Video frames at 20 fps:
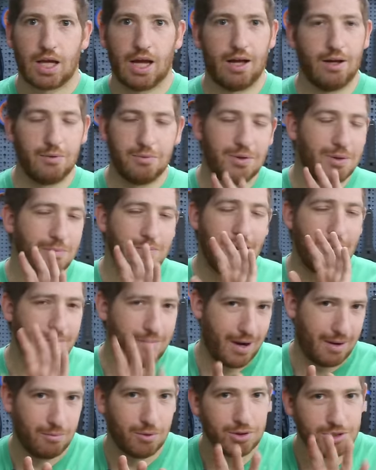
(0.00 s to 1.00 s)
Uh,
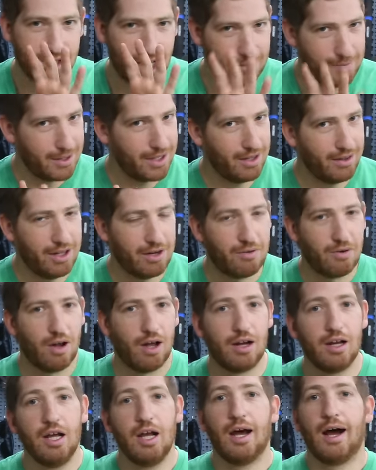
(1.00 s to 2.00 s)
right? we'll talk about that later
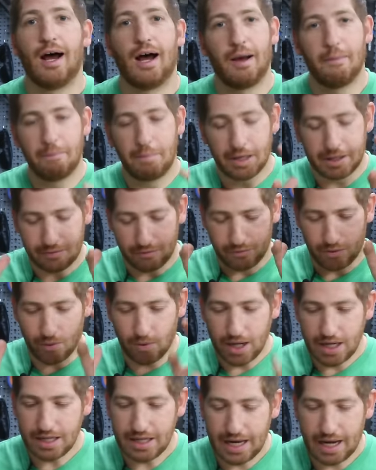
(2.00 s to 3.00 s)
on. Uh, but for
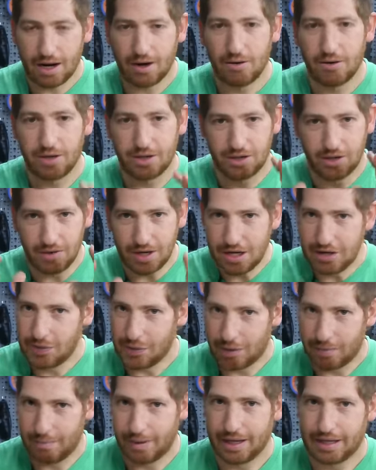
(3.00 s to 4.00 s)
right now, they're
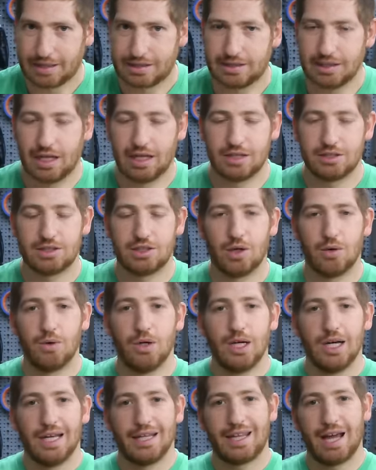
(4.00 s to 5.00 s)
indoor bikes. Uh,
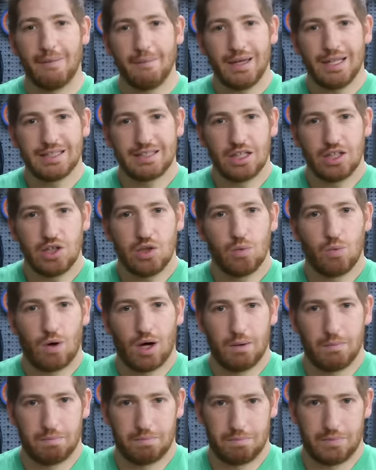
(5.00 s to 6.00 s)
so that means that you
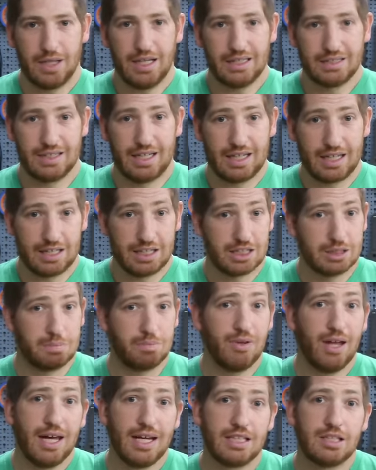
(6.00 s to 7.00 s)
want things like a
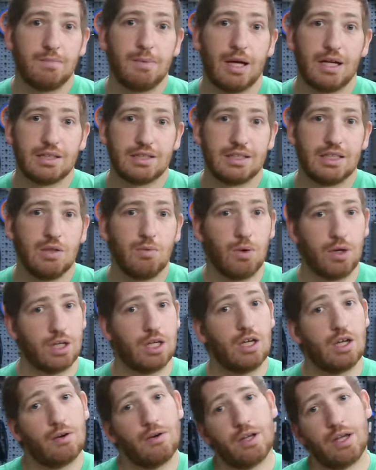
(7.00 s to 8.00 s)
display to be able to see
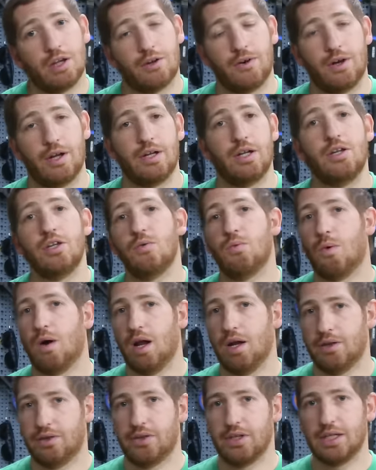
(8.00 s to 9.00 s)
what gearing you're in, and you
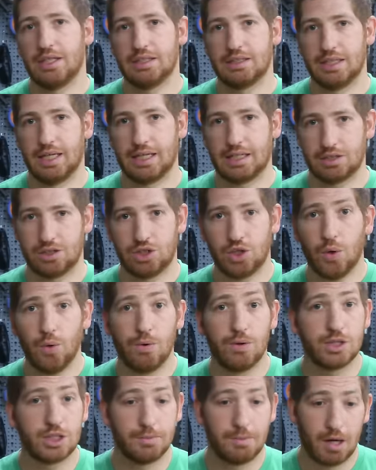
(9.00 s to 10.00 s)
want things like
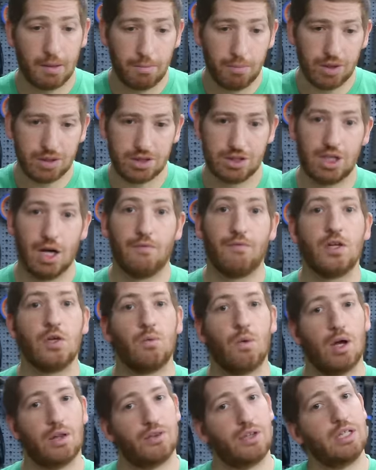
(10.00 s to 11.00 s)
storage to be able to put stuff, and you
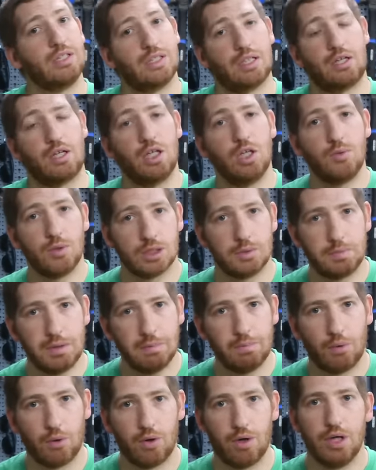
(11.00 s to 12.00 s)
want things like a
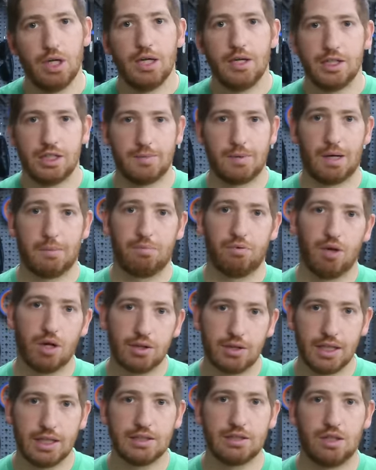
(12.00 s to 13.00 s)
USB port to be able to
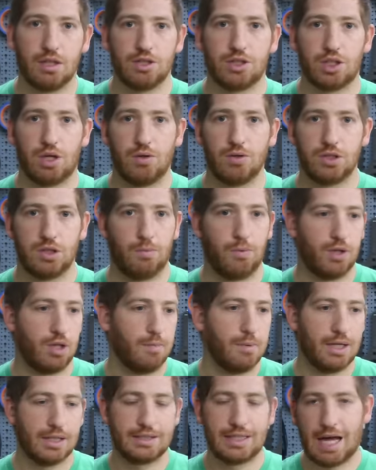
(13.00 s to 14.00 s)
plug things in and charge them, whether
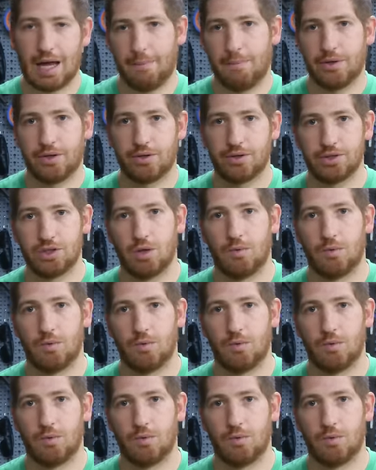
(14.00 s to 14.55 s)
it be a tablet or